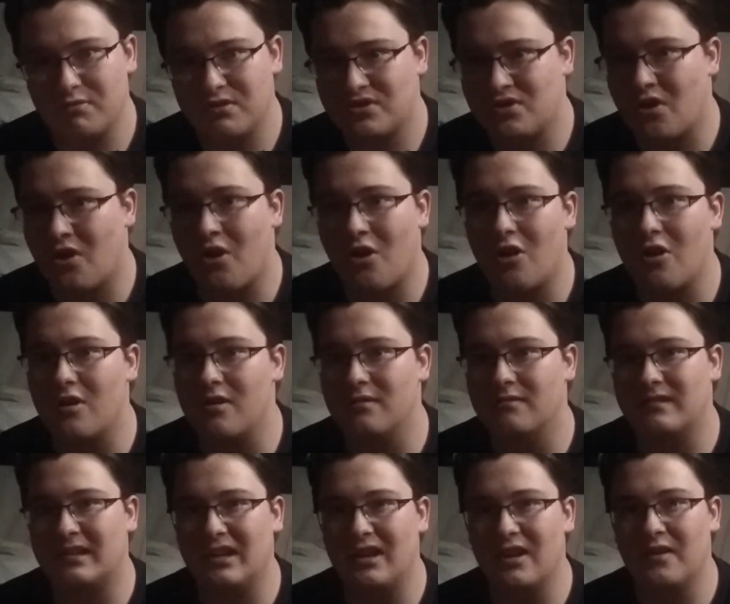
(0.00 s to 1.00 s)

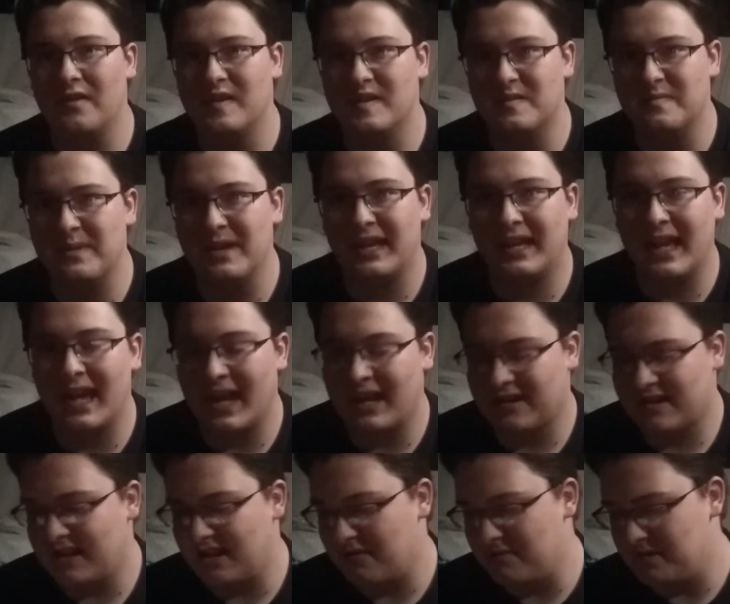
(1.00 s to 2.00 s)
return, his big
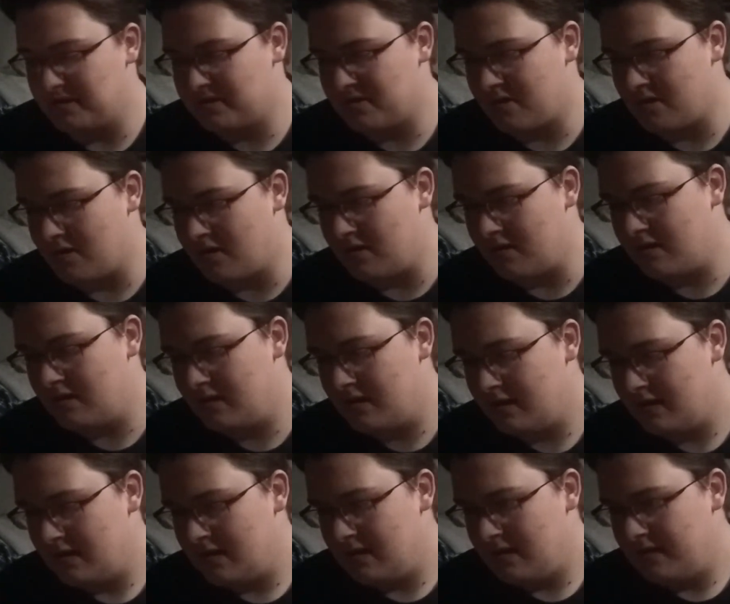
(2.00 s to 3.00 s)
acting return.
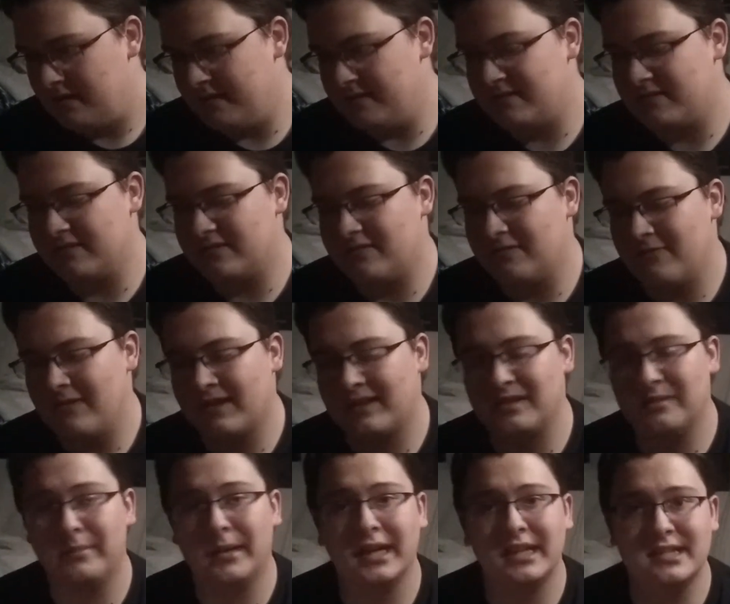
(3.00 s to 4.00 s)
This is
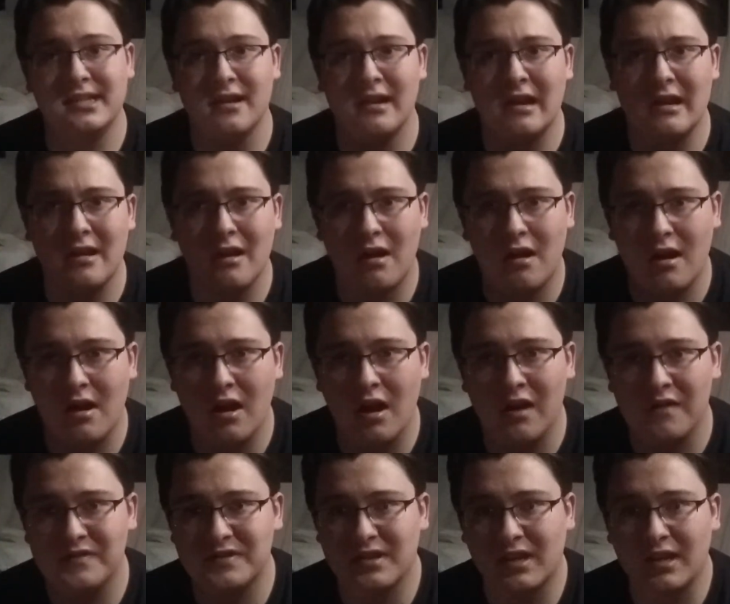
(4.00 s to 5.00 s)
directed by Darren
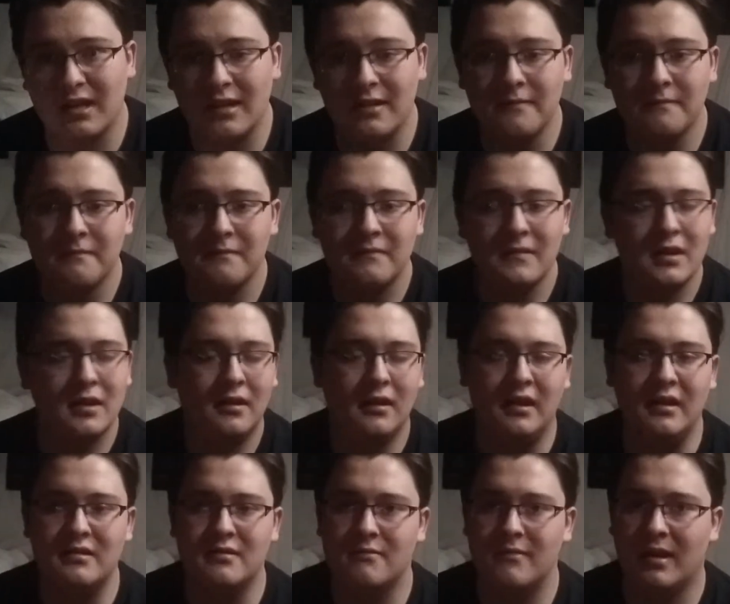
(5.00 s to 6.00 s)
Aronofsky.
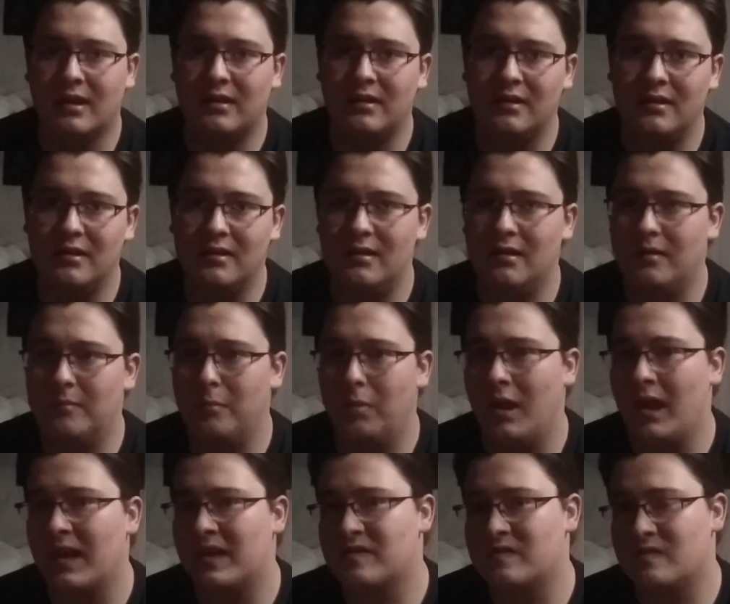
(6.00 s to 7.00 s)
He directed
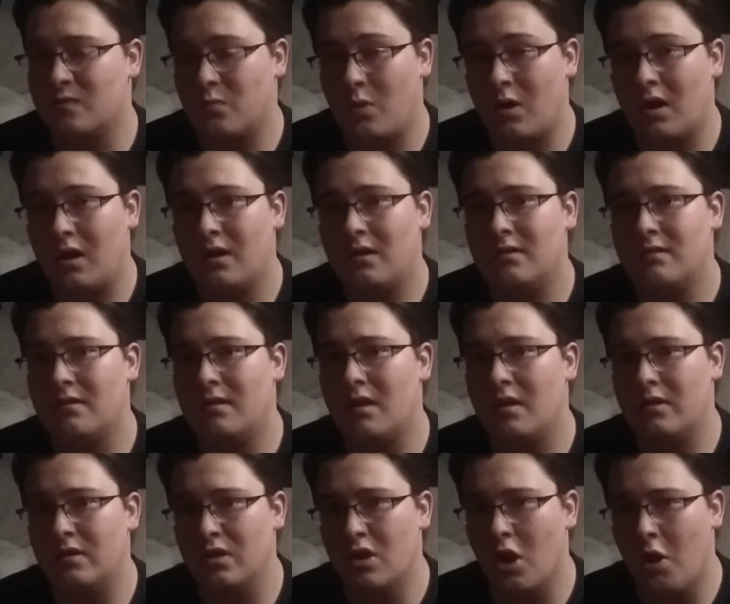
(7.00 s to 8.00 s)
Black Swan,
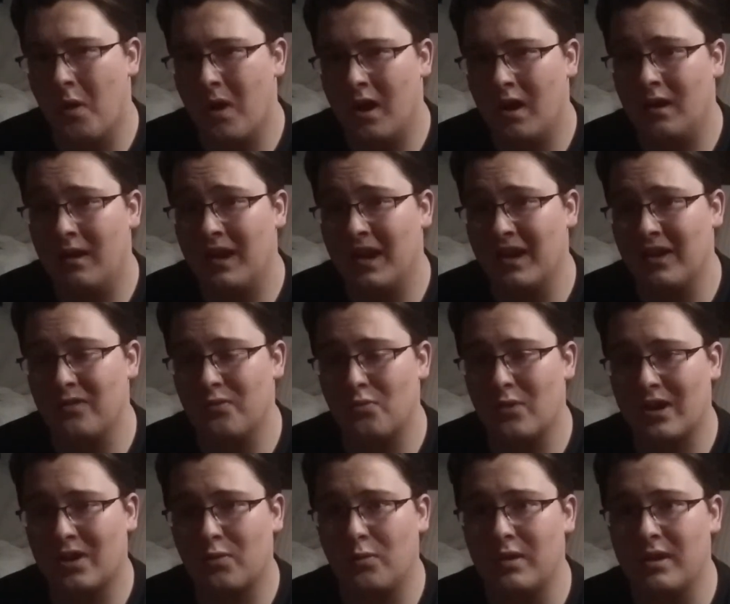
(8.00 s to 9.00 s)
Noah, and
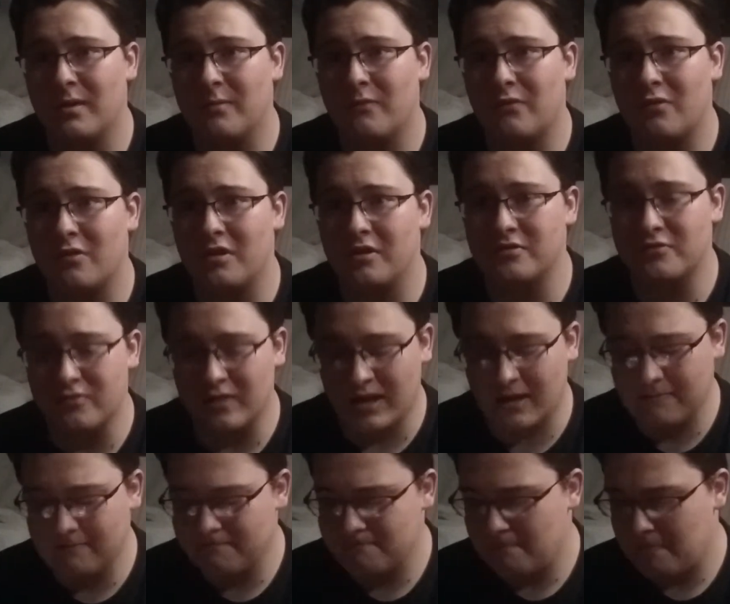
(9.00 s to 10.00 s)
Requiem for a
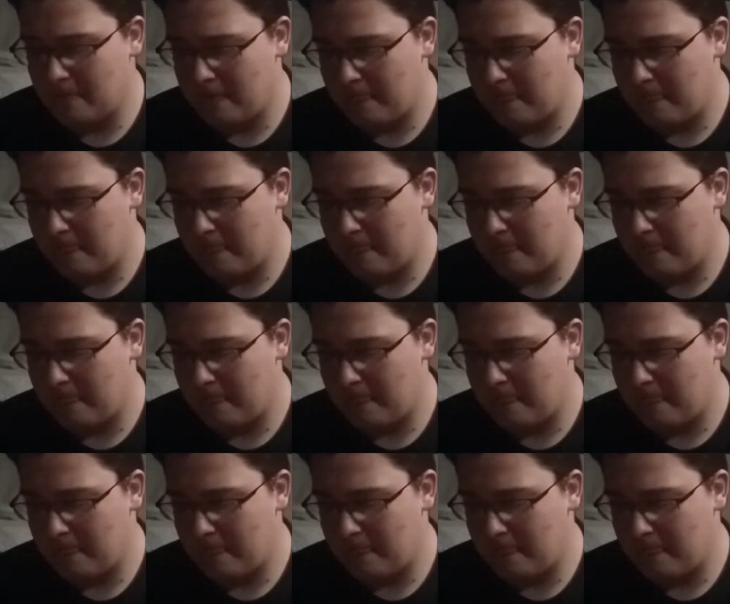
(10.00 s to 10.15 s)
Dream.